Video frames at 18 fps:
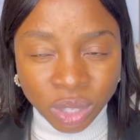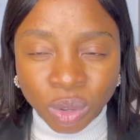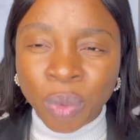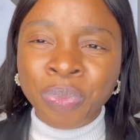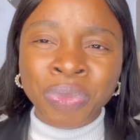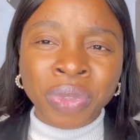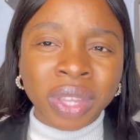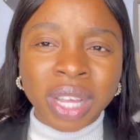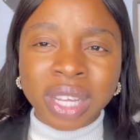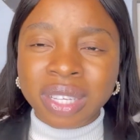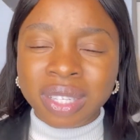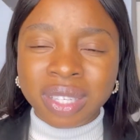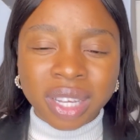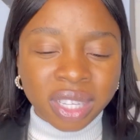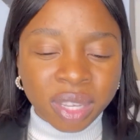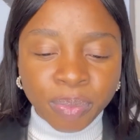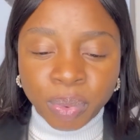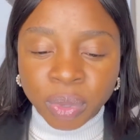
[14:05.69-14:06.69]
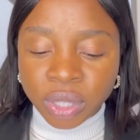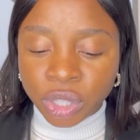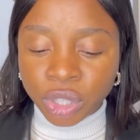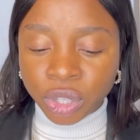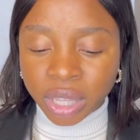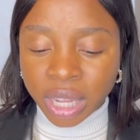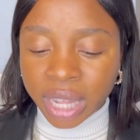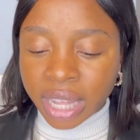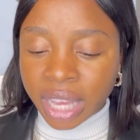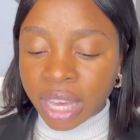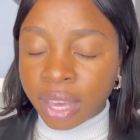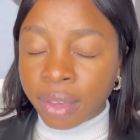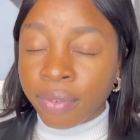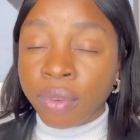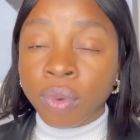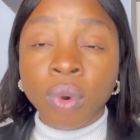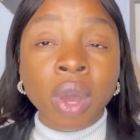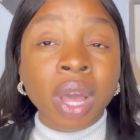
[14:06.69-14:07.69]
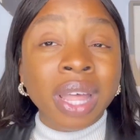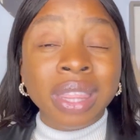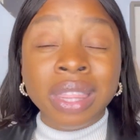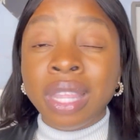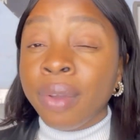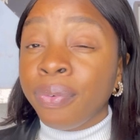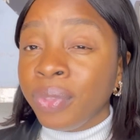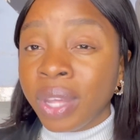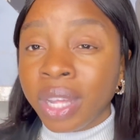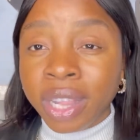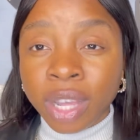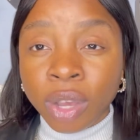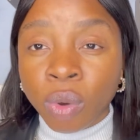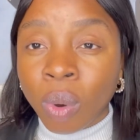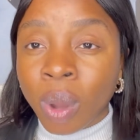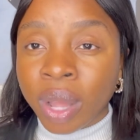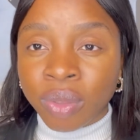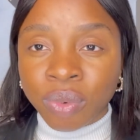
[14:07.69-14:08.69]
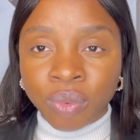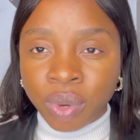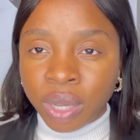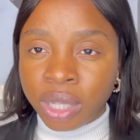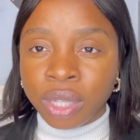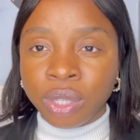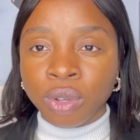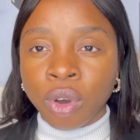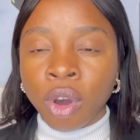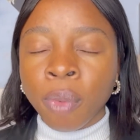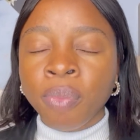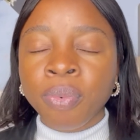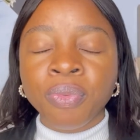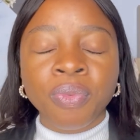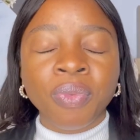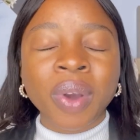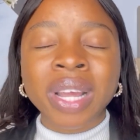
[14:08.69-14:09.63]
So there's a certain position that they give you. Definitely go and read it up.